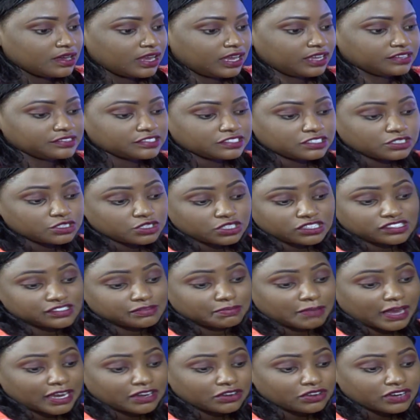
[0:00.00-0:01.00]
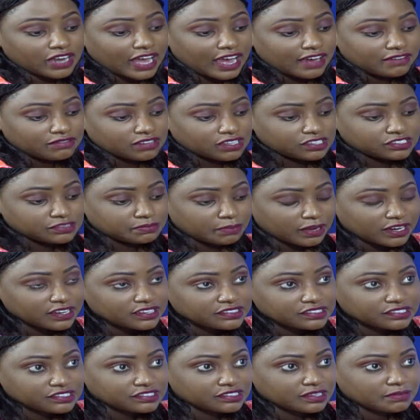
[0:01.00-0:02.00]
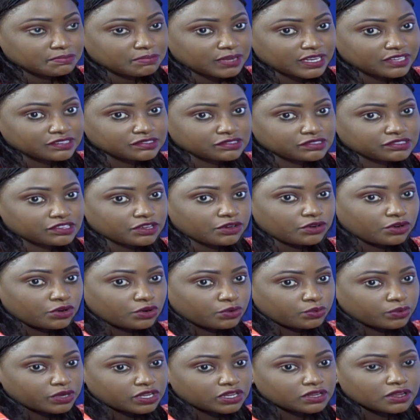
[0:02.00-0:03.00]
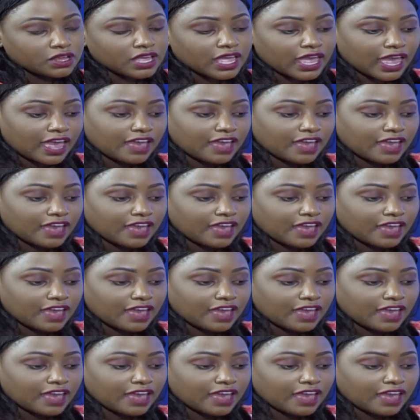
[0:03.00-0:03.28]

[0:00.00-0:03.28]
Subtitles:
Institutions might not have these policies in place to say, oh, well,